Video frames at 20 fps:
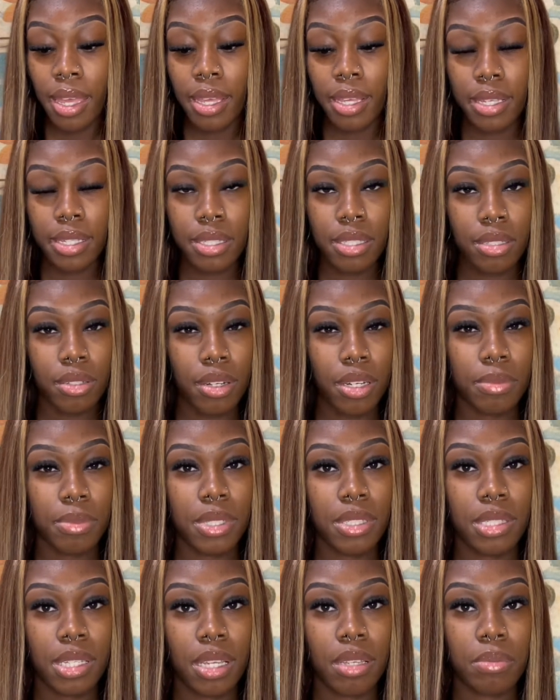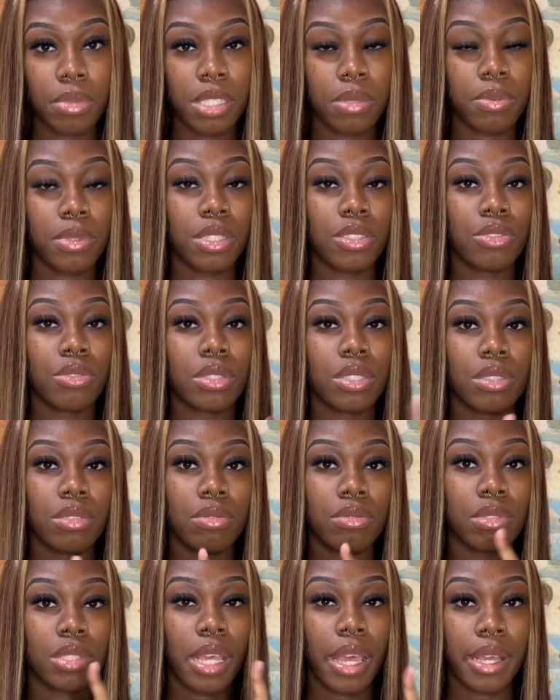Instagram is second best because you can
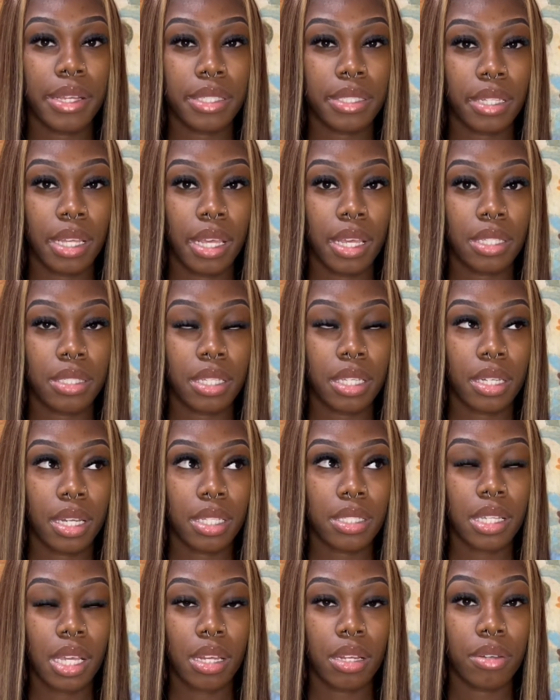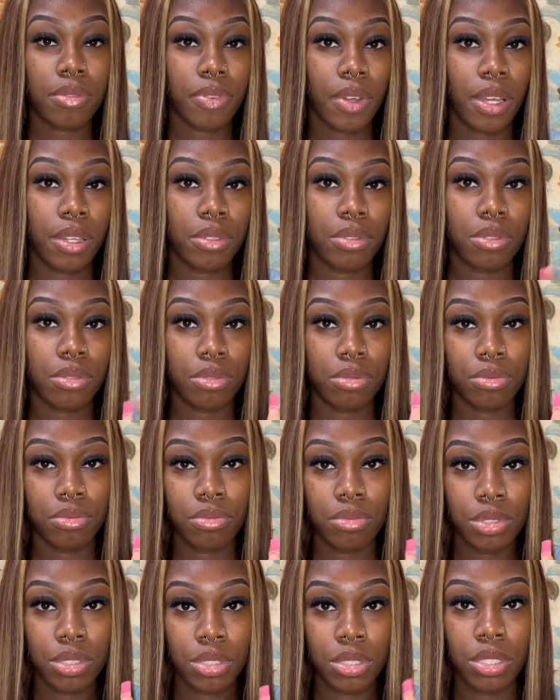use hashtags, and that's how they'll find you through
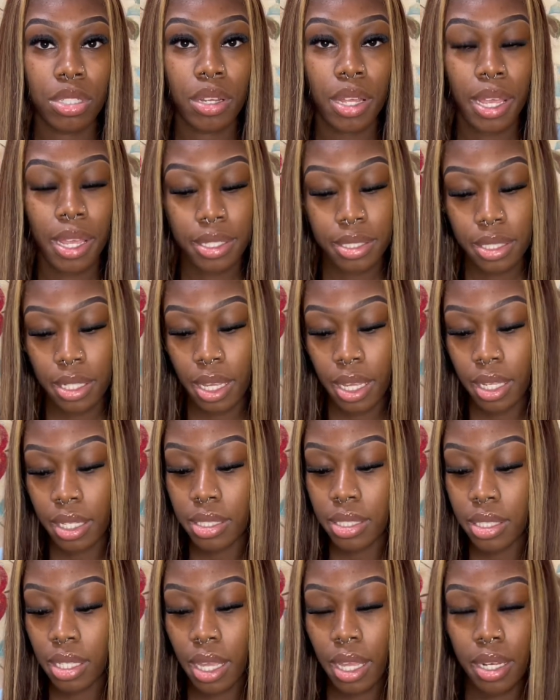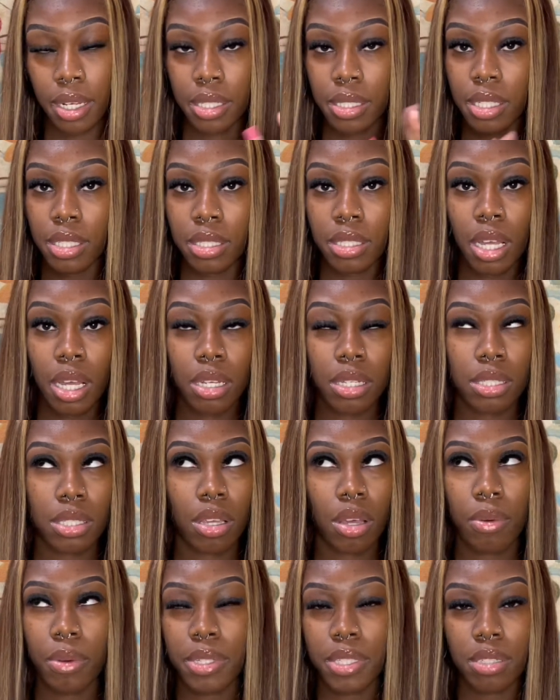your hashtags. And then TikTok is
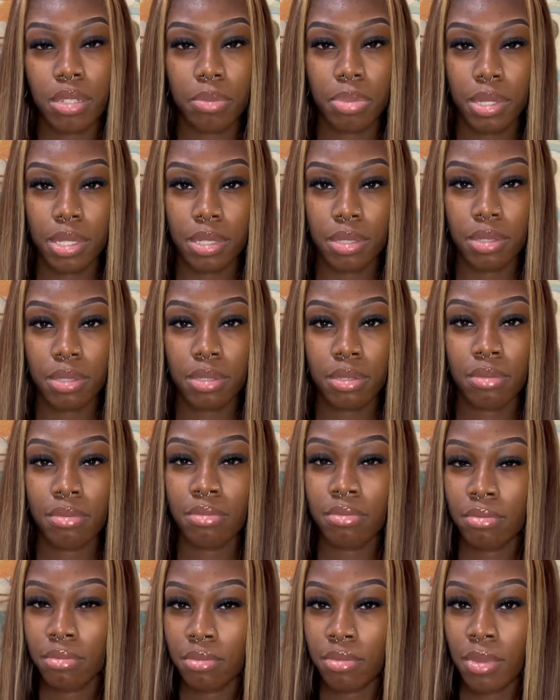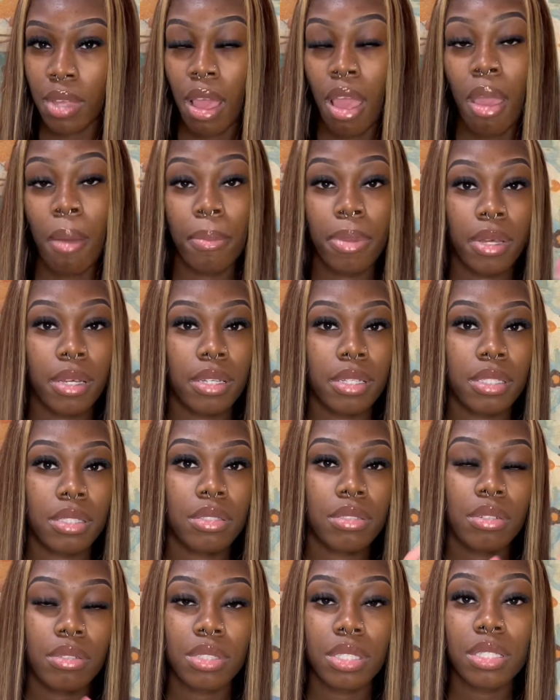always a plus because, you
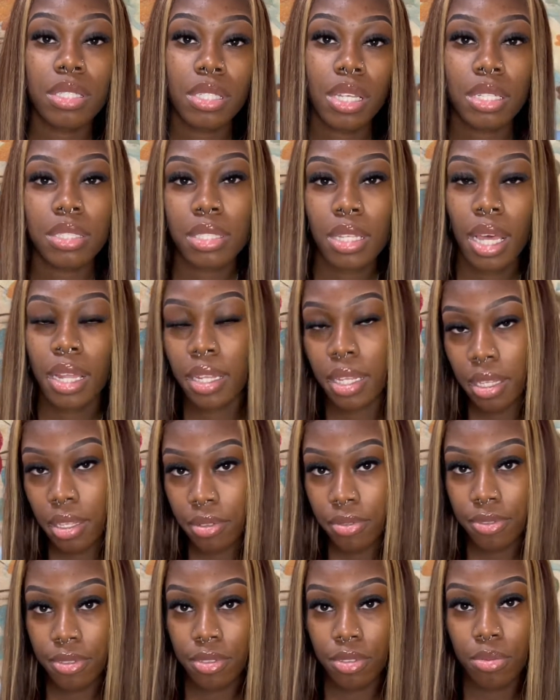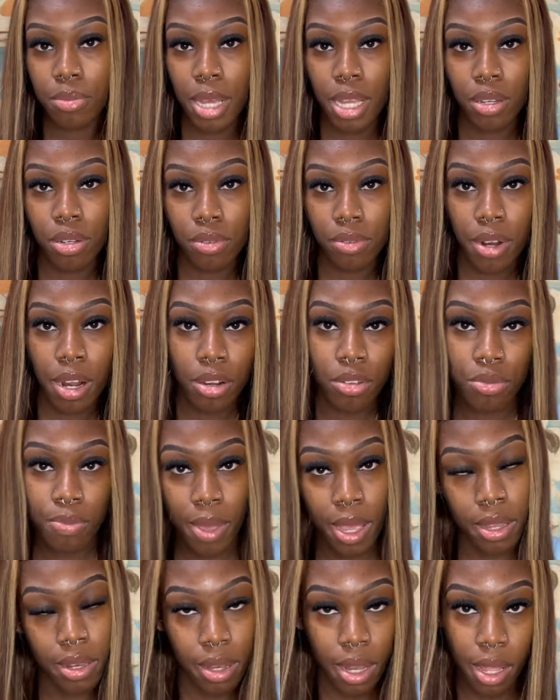know, TikTok's kind of iffy. You might go viral, you
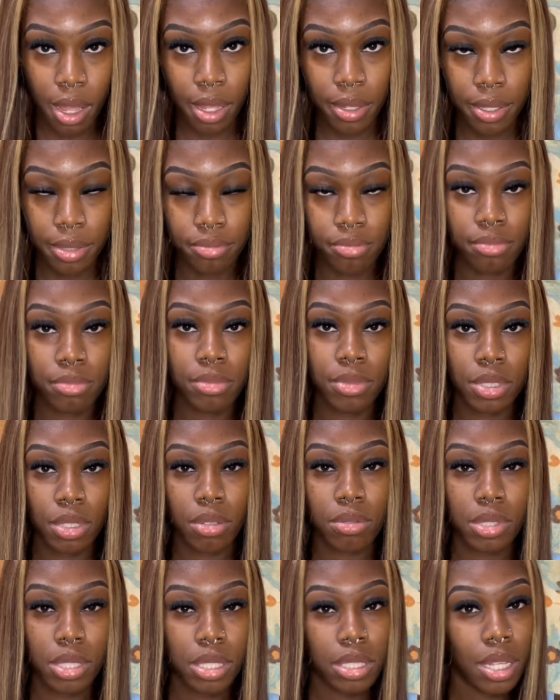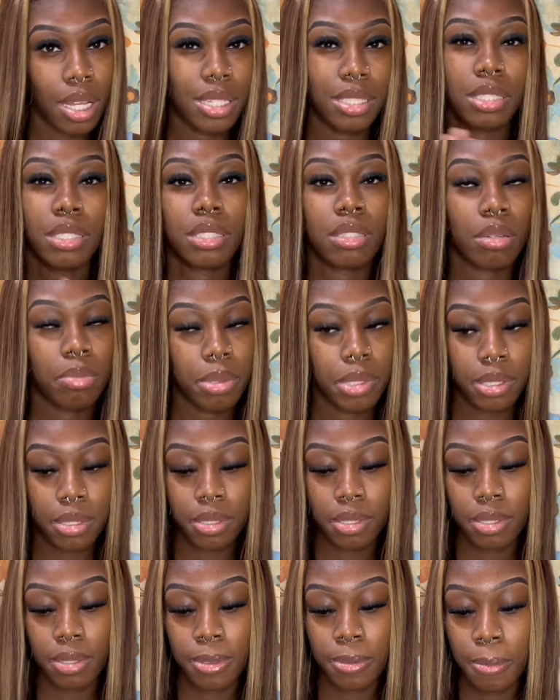might not. So TikTok is just a
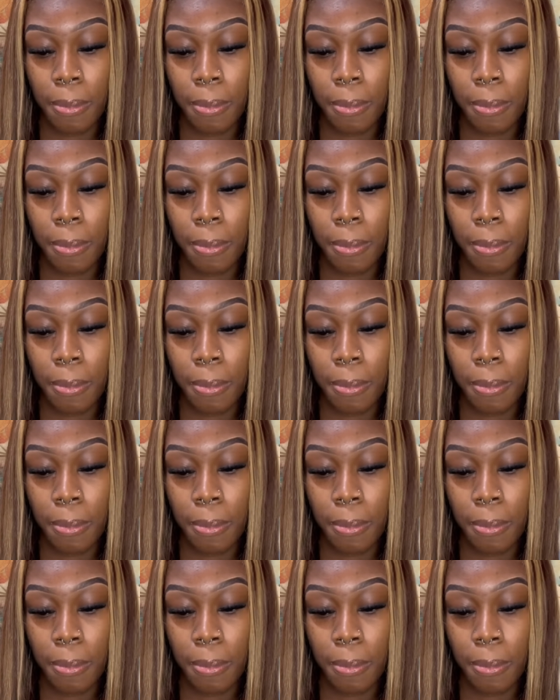plus.